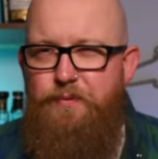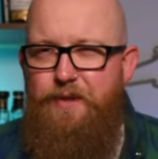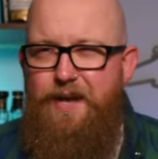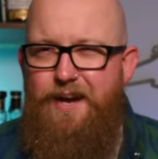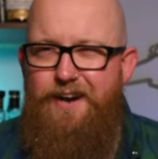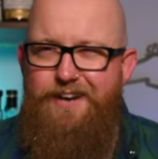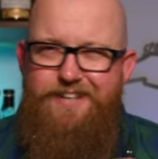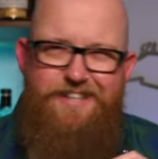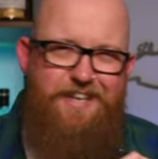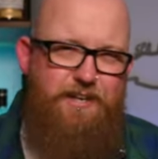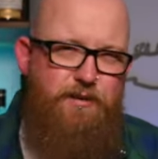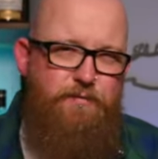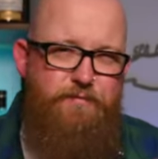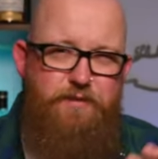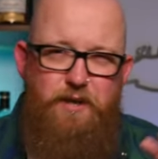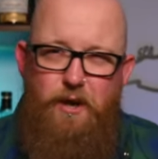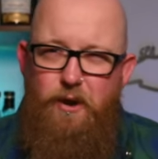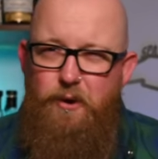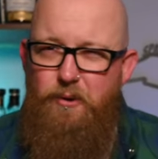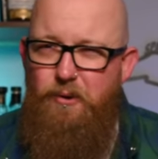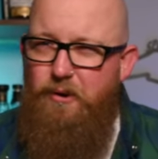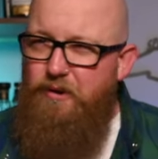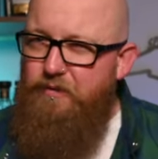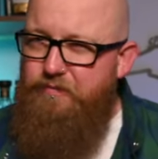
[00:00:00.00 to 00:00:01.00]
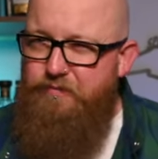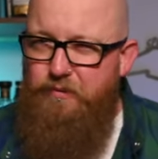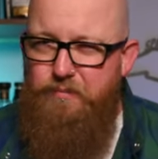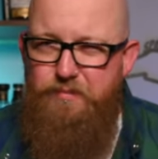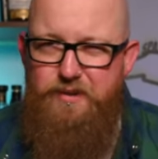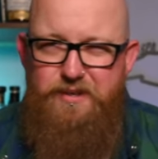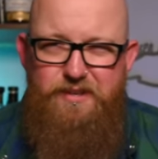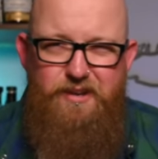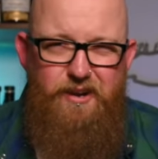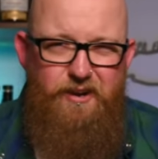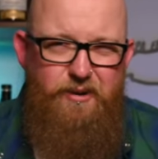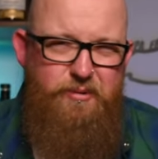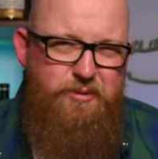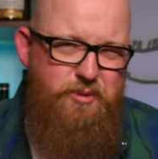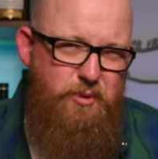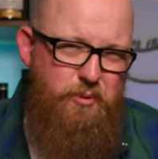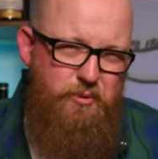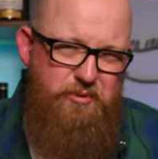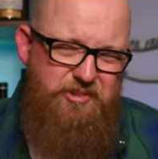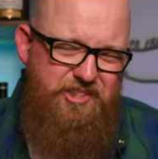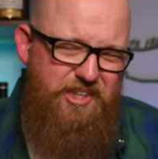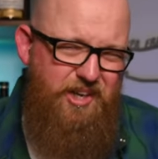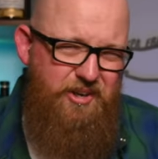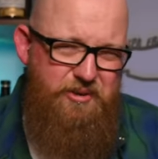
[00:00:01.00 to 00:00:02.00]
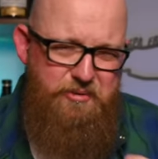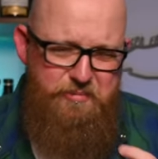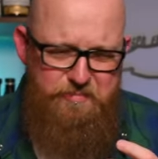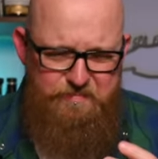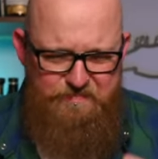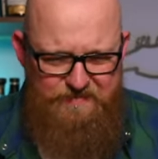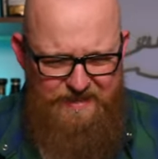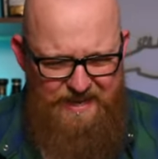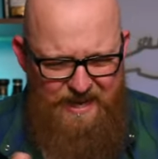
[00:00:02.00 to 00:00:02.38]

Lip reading: That idea of cola from the nose also